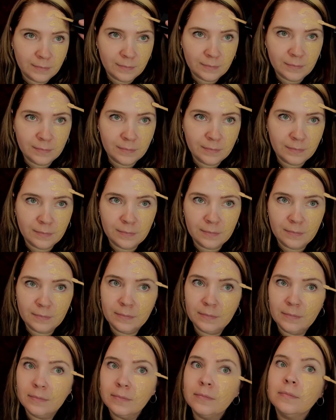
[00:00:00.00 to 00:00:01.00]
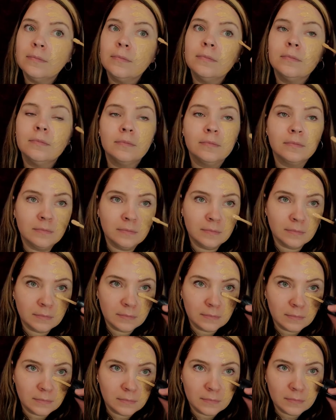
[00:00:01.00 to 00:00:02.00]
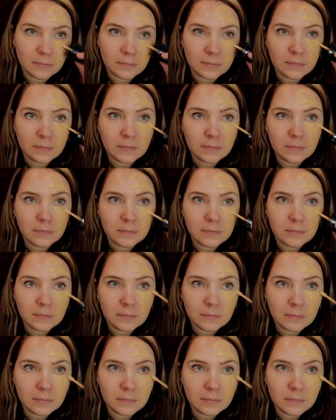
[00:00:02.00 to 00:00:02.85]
(no one is talking)